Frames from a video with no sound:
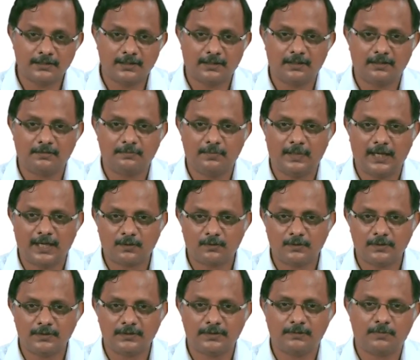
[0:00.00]
There are black
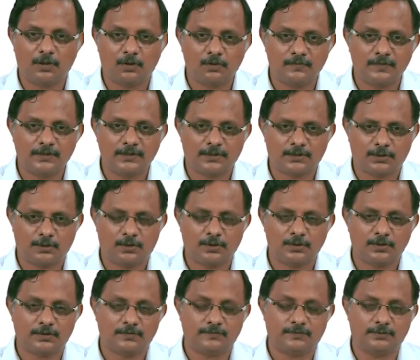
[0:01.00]
ones, the brown ones, and so on
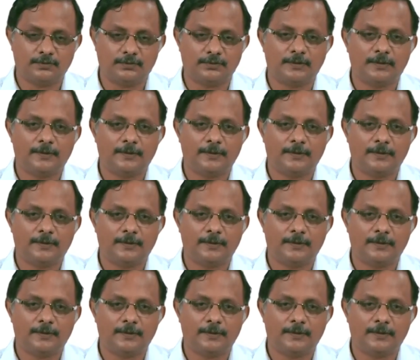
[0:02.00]
and so forth.